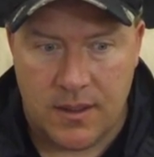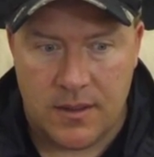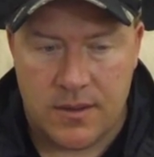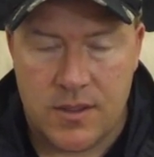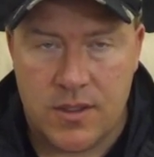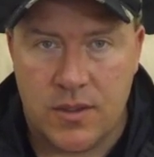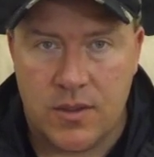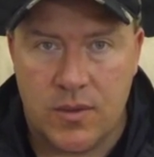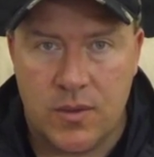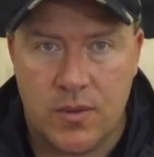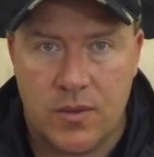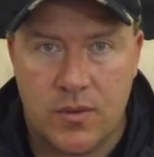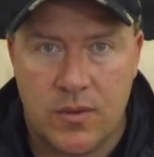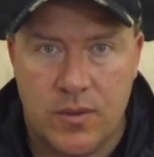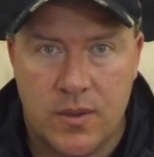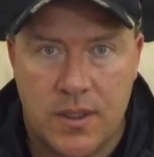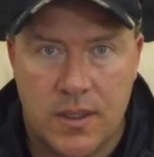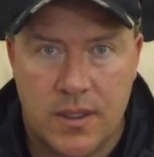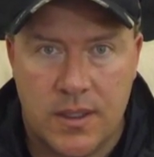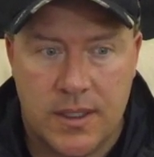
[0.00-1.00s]
to
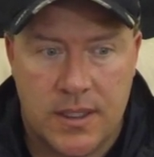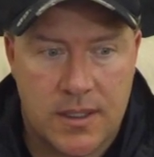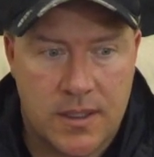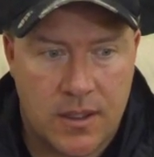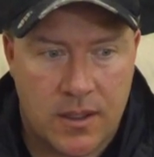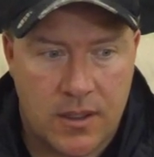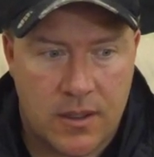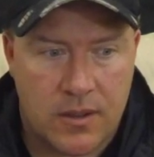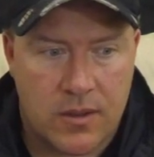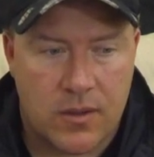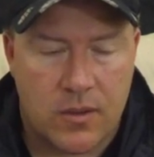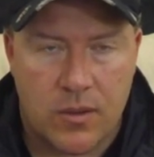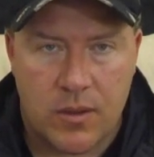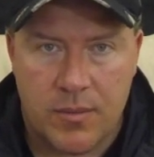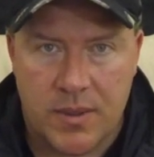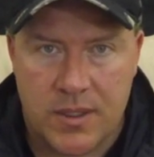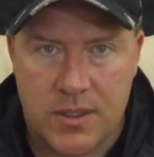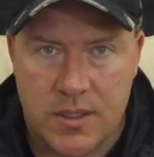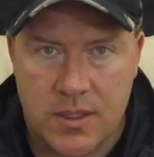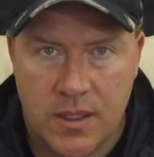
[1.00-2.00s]
the e-collar or
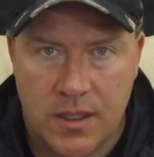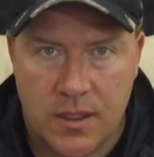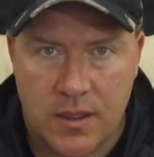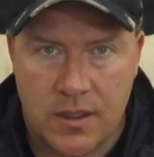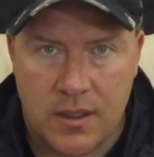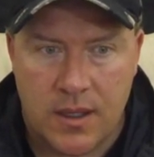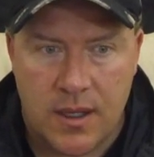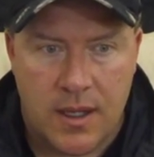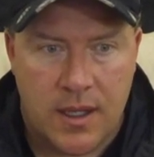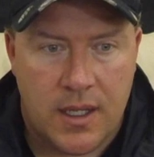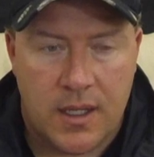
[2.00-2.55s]
pinch collar,